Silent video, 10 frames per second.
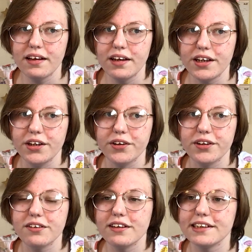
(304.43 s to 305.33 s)
you know, you
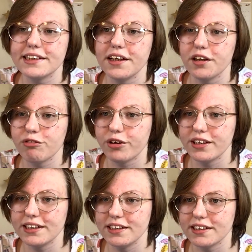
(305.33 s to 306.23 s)
do the silly
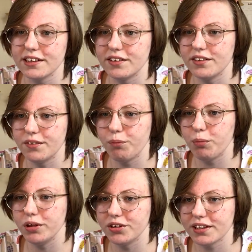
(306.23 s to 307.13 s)
voices and maybe
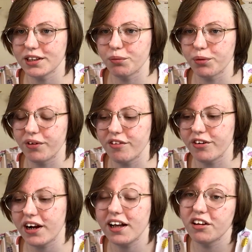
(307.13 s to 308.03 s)
dress up or whatever.
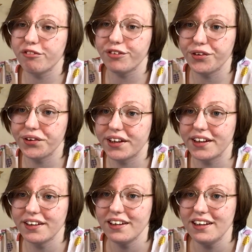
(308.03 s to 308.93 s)
I love doing that.
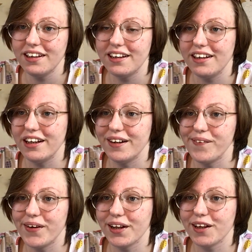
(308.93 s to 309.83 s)

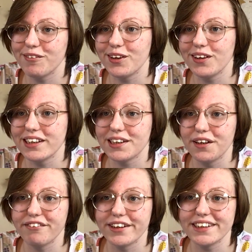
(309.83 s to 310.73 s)
I love doing the silly
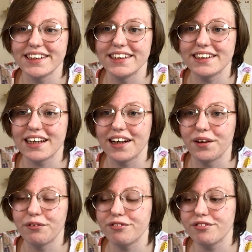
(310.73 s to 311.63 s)
voices. I love
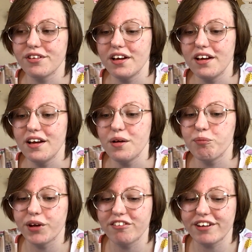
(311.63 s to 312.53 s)

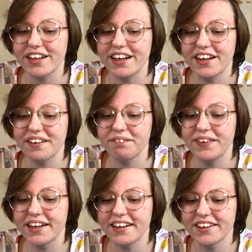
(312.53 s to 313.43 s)
play fighting,
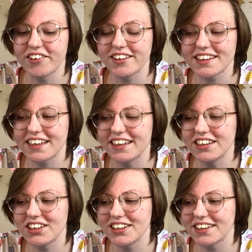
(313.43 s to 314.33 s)
making nonsense,
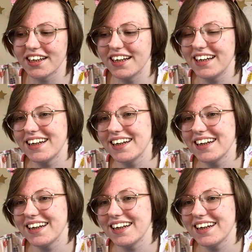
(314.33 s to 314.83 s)
just like